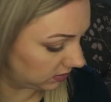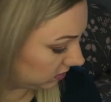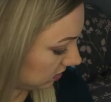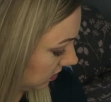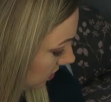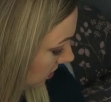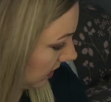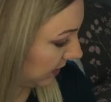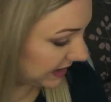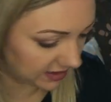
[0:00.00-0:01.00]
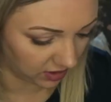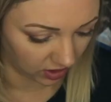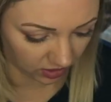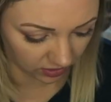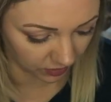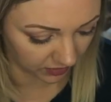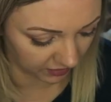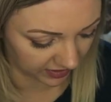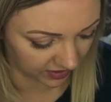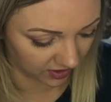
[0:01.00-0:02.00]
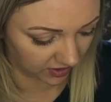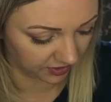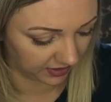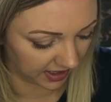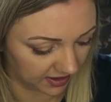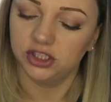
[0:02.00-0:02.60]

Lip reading: Oh, wait, where's the card? Oh, I got rid of the card. Okay.